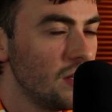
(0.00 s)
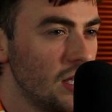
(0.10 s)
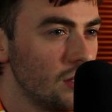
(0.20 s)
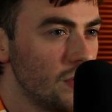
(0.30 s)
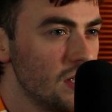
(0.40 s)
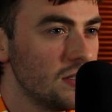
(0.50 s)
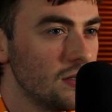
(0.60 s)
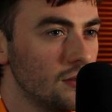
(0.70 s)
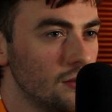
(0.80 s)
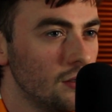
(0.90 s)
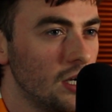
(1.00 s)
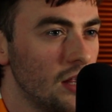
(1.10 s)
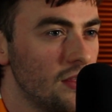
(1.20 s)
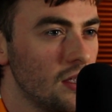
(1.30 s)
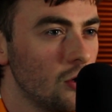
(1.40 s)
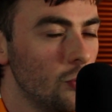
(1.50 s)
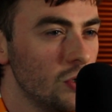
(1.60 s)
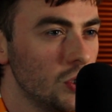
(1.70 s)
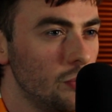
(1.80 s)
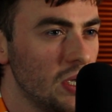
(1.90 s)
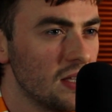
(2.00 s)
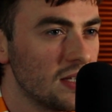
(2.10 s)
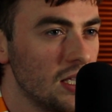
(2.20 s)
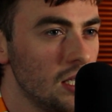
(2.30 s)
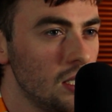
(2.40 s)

like there is. And I think coming to a bigger city...